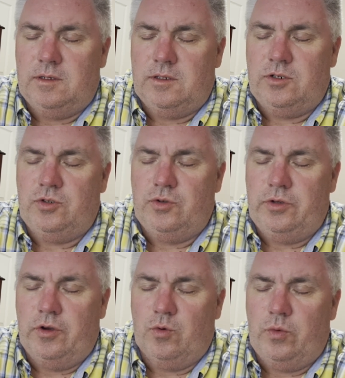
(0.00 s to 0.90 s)
to do
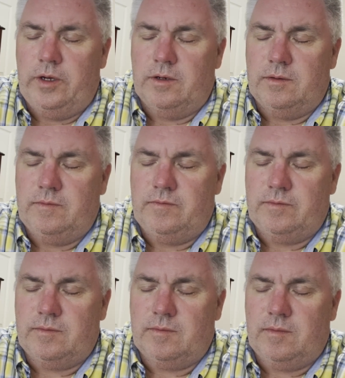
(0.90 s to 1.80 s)
your will
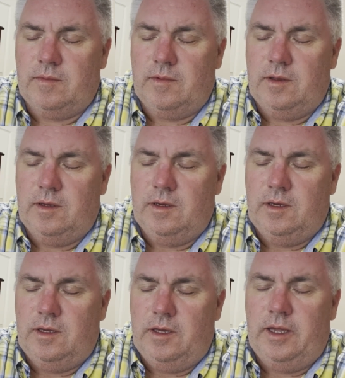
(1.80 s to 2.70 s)

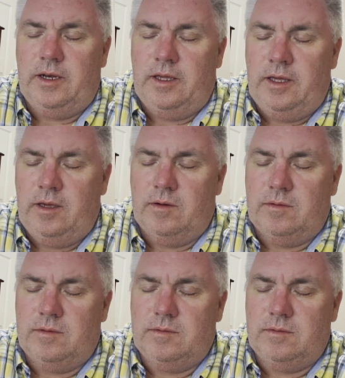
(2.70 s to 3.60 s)
in to
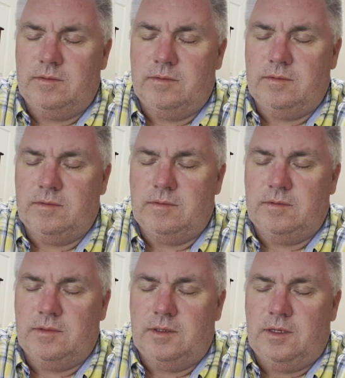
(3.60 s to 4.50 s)
heal,
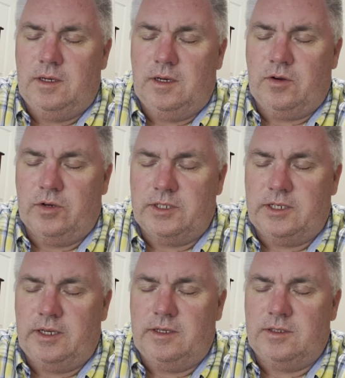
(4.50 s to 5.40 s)

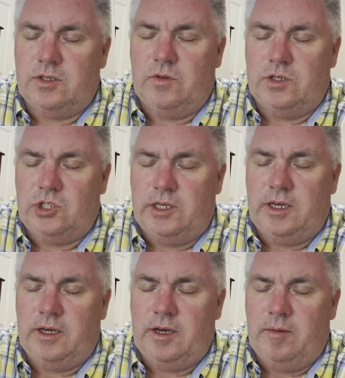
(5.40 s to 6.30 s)
Christine, so that she
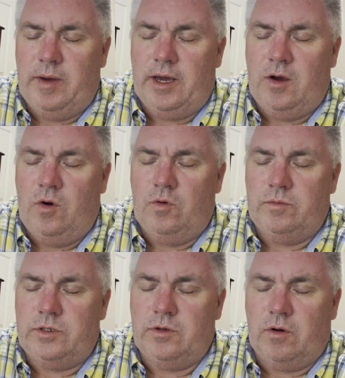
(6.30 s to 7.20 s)
can come back
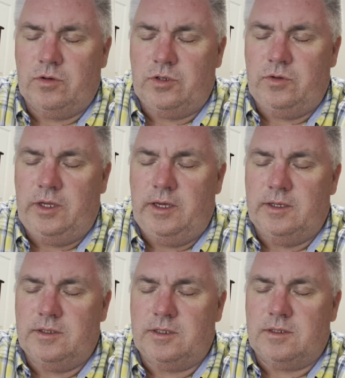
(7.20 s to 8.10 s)
home to her two
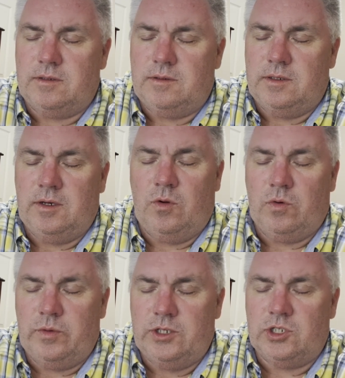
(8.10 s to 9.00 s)
kids. And
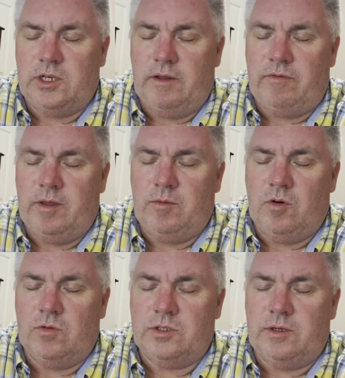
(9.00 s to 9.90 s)
Lord, we just lift them
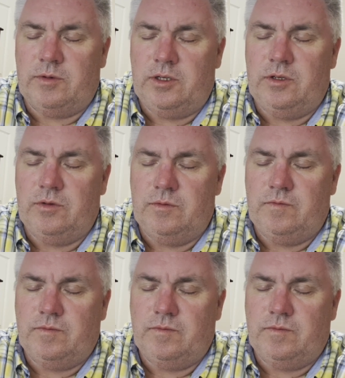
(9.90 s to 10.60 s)
girls up to you.